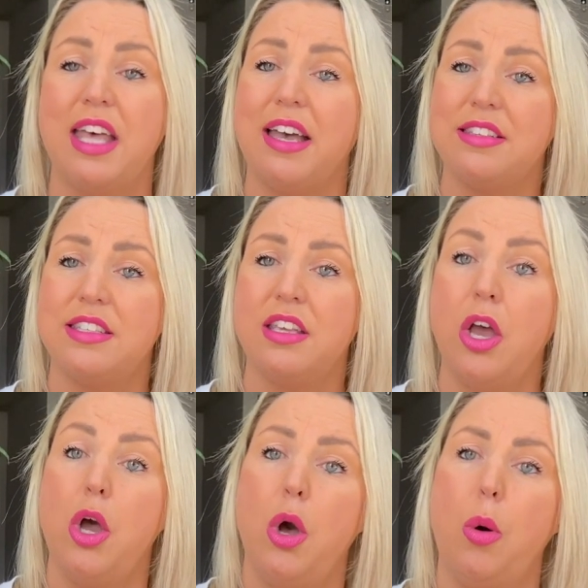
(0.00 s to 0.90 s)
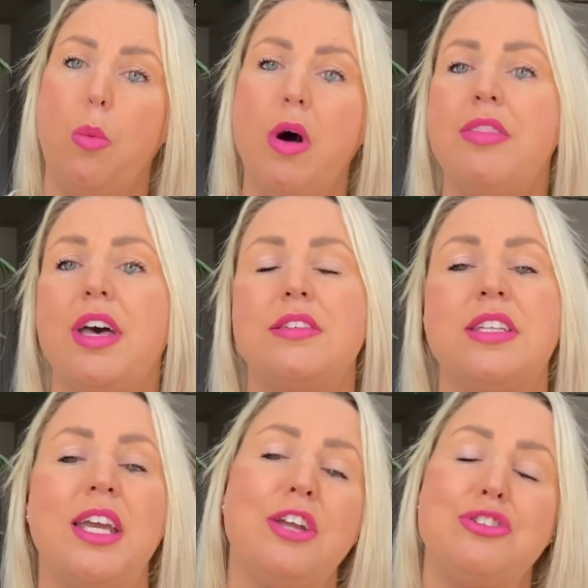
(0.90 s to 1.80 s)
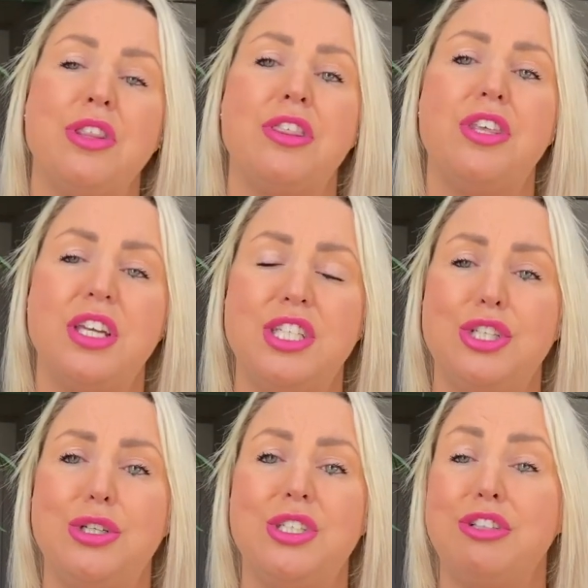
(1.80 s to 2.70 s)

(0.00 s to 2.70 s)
That's 1,832